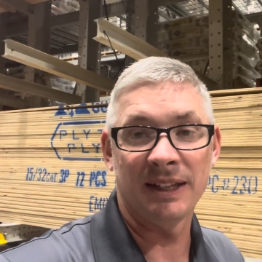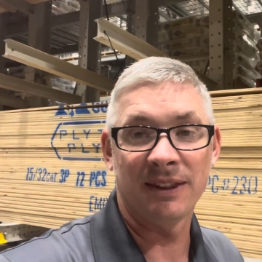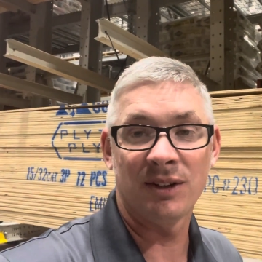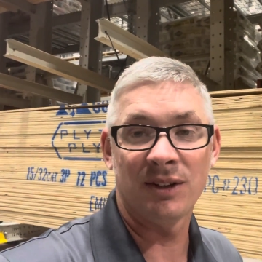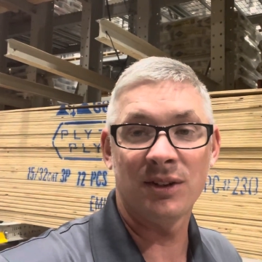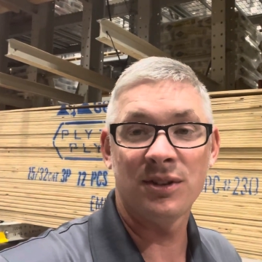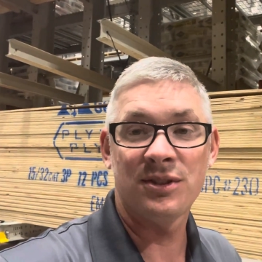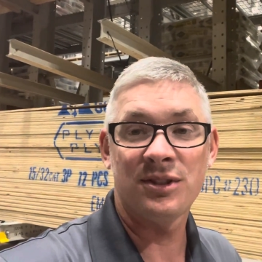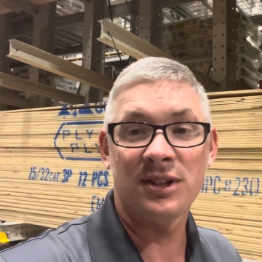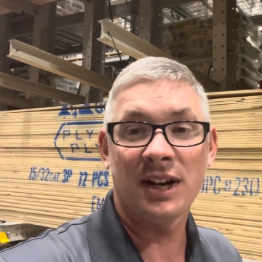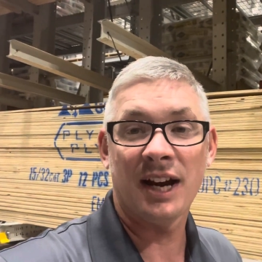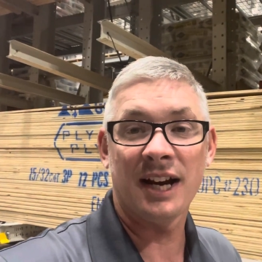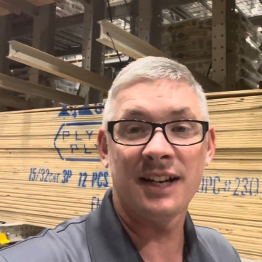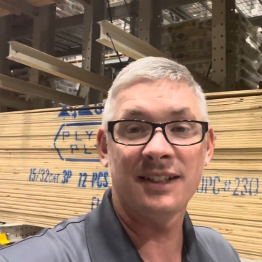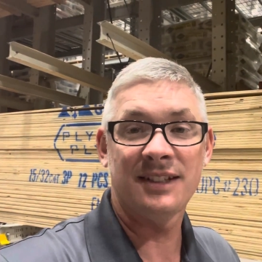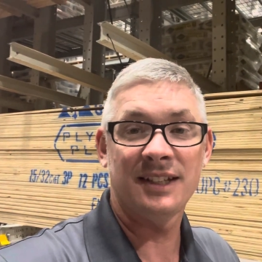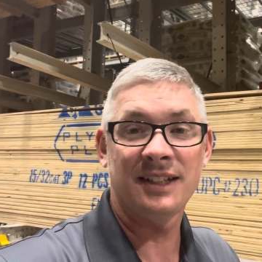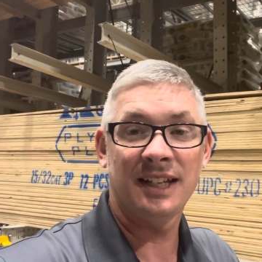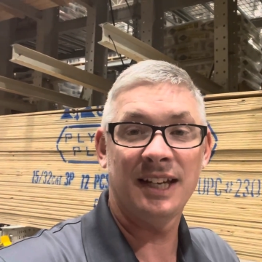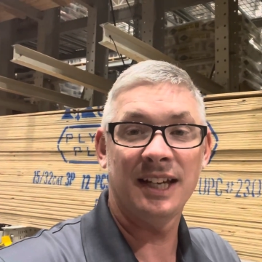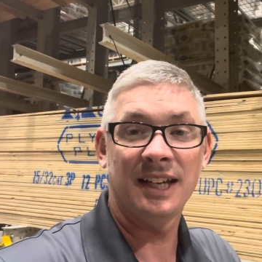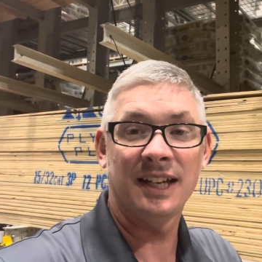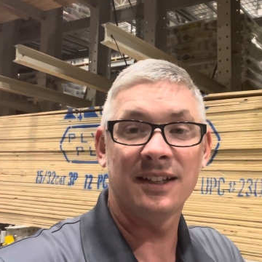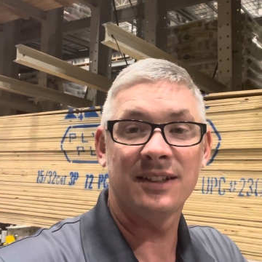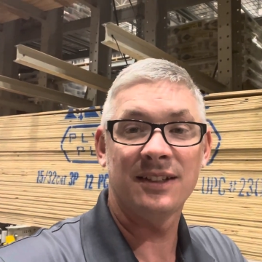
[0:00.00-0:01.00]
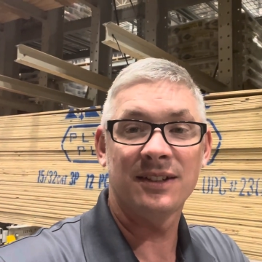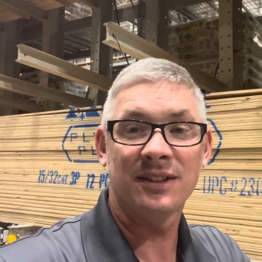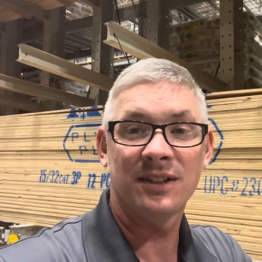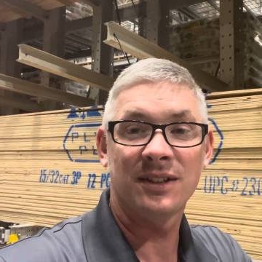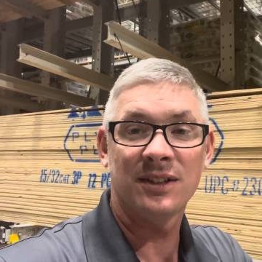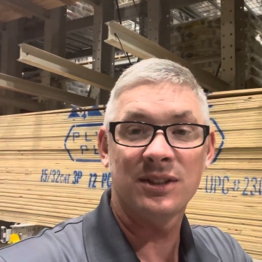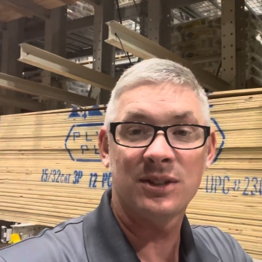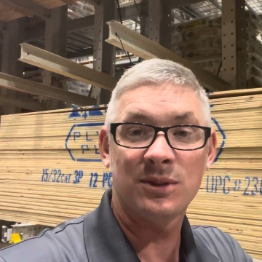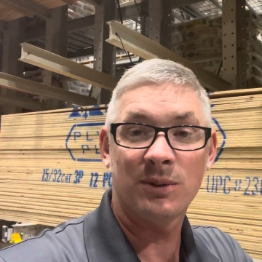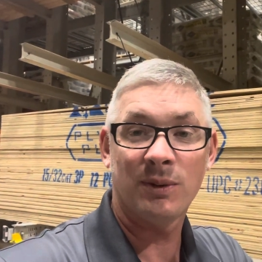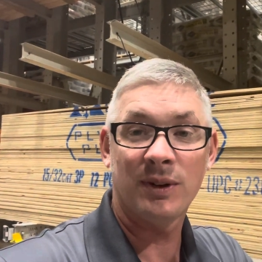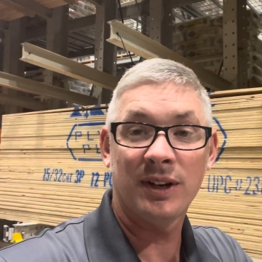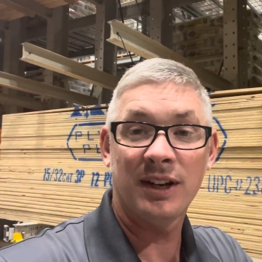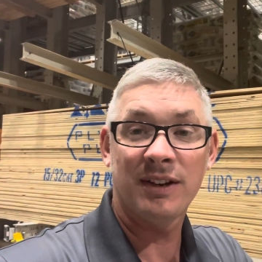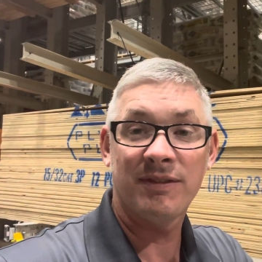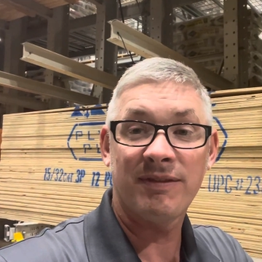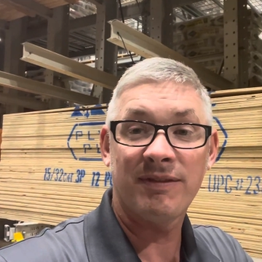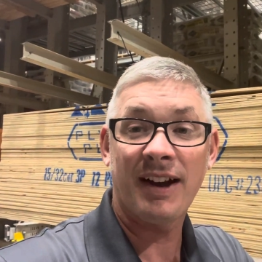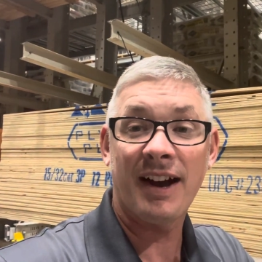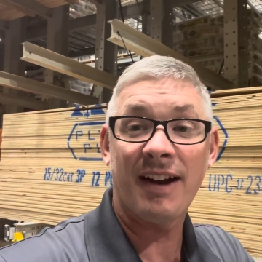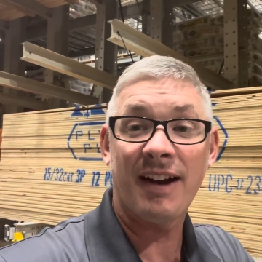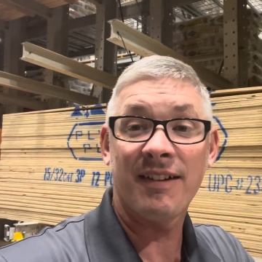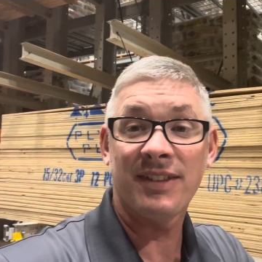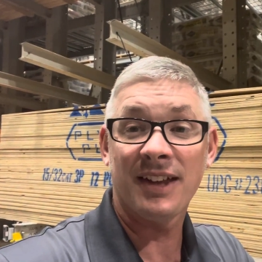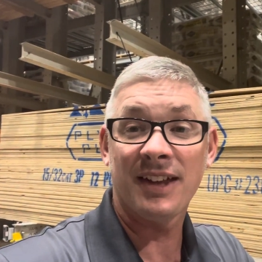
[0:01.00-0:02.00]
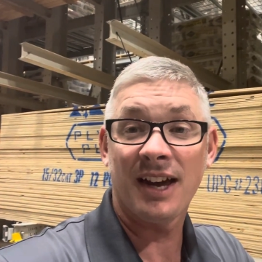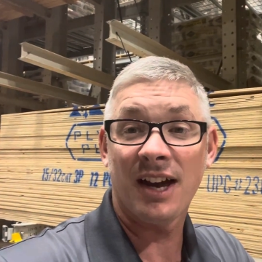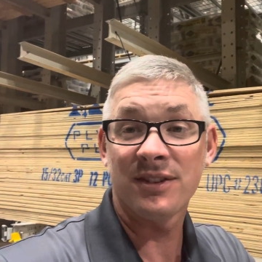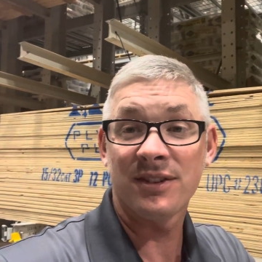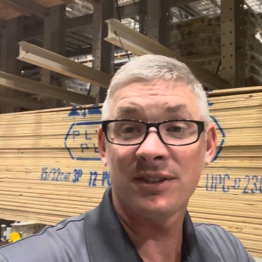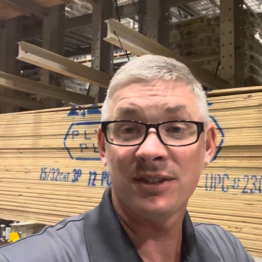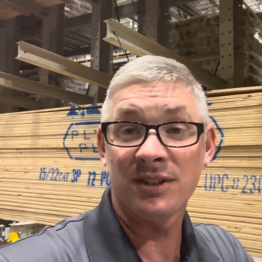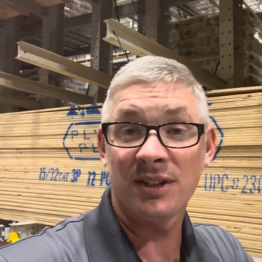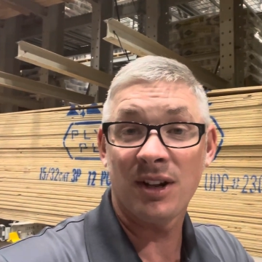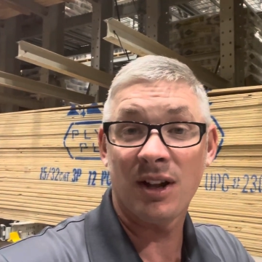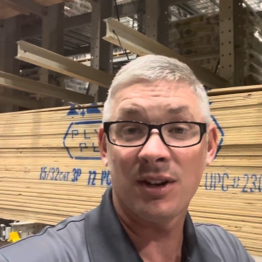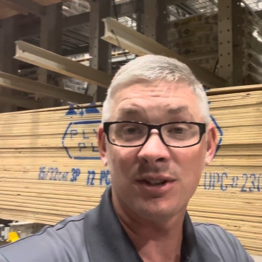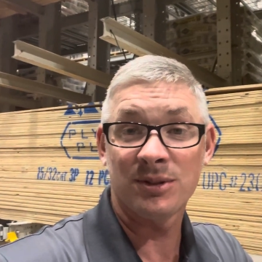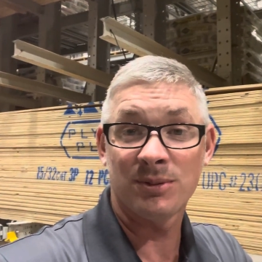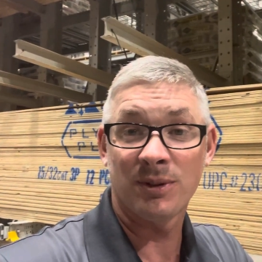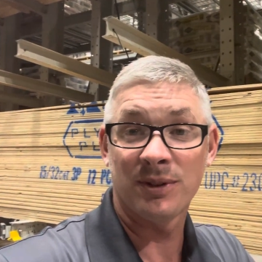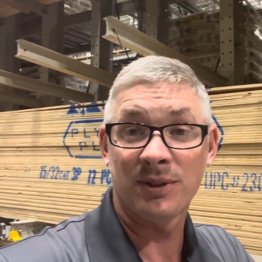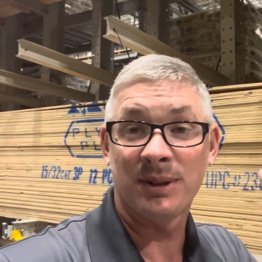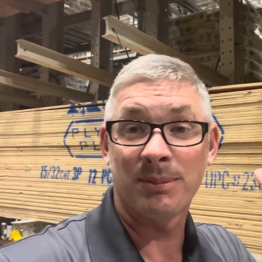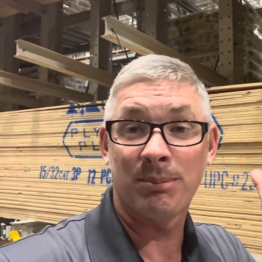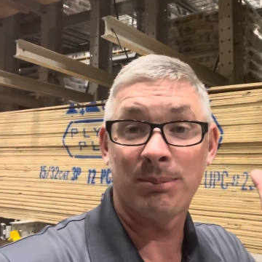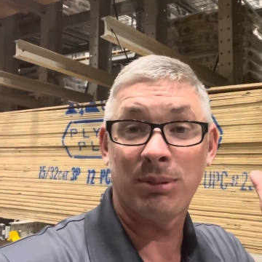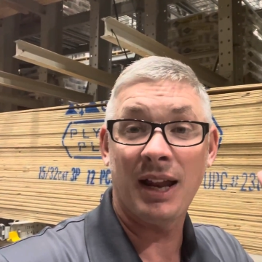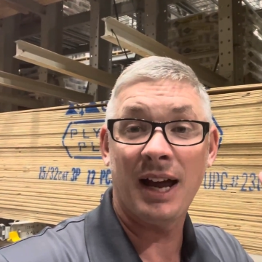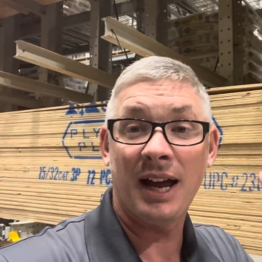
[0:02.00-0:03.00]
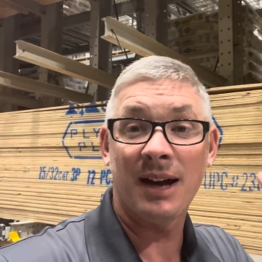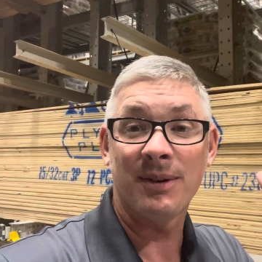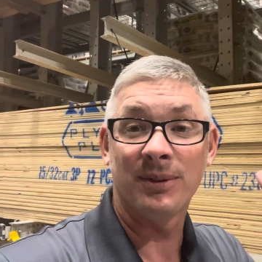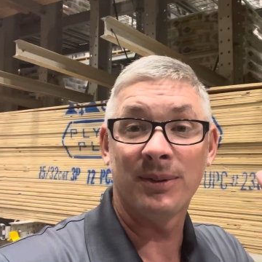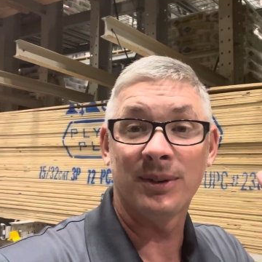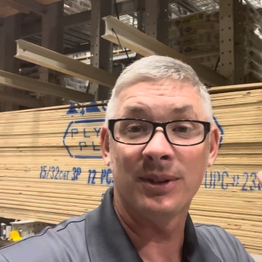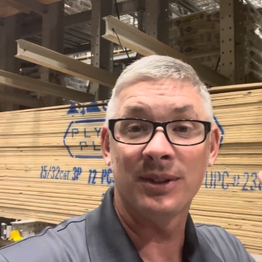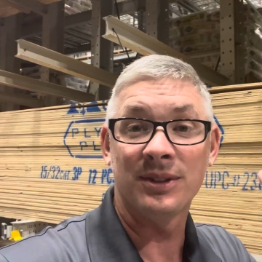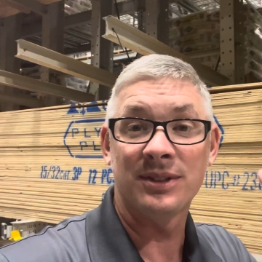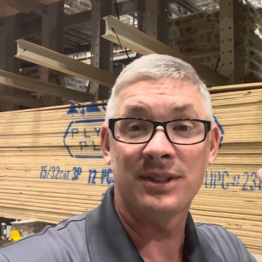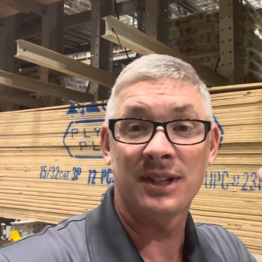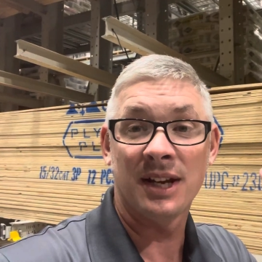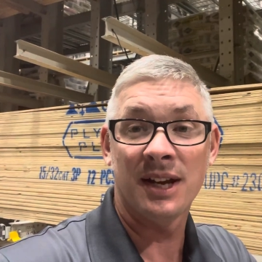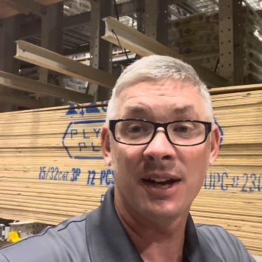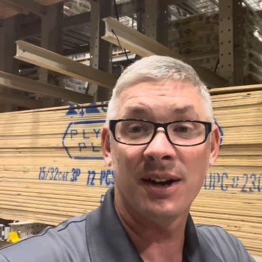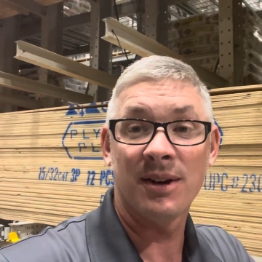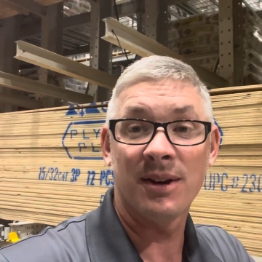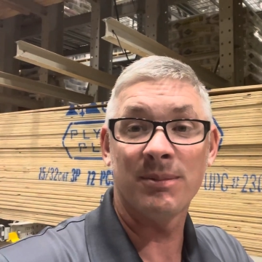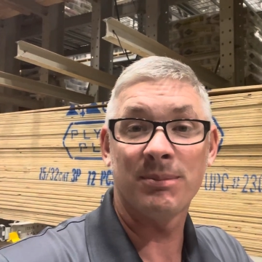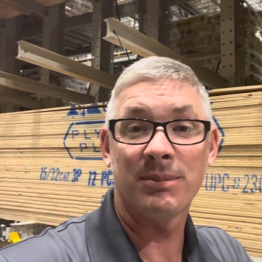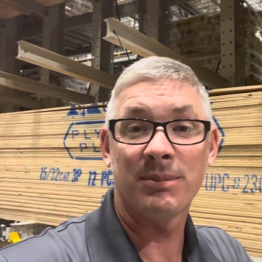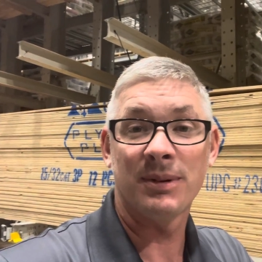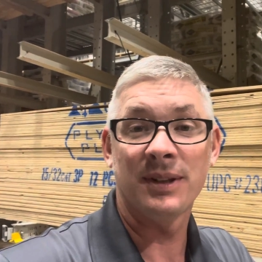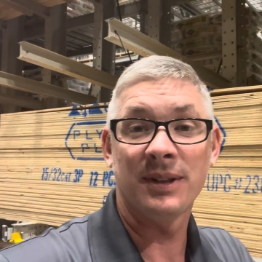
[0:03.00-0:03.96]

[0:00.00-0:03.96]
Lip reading: They're trying to get $25,000 worth of plywood to help